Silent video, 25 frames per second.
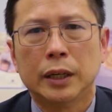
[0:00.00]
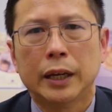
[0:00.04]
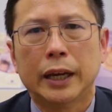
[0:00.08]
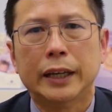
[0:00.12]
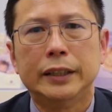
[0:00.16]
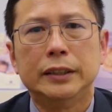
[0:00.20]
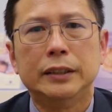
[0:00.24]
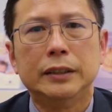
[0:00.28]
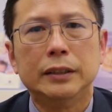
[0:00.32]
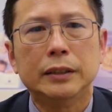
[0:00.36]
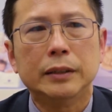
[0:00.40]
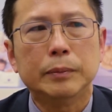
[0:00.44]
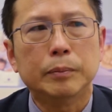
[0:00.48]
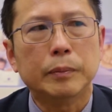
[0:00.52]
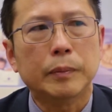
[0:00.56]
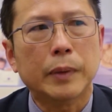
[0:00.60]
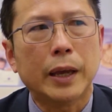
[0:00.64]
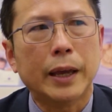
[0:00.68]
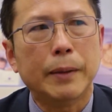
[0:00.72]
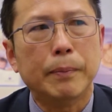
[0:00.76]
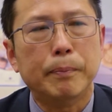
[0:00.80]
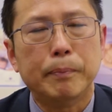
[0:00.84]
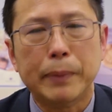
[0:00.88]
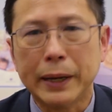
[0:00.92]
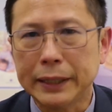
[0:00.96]
And,
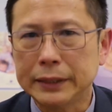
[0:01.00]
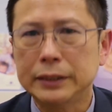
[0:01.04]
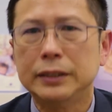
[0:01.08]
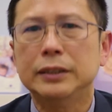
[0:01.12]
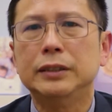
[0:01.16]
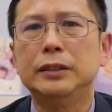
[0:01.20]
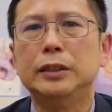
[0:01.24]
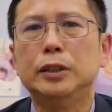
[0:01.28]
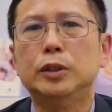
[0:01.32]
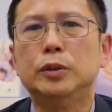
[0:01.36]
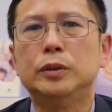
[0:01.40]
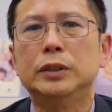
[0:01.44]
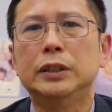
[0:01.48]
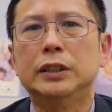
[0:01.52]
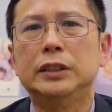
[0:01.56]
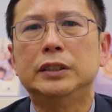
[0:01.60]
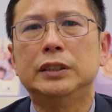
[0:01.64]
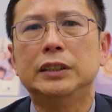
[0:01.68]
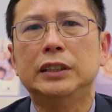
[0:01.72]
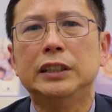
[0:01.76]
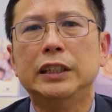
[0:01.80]
and better news is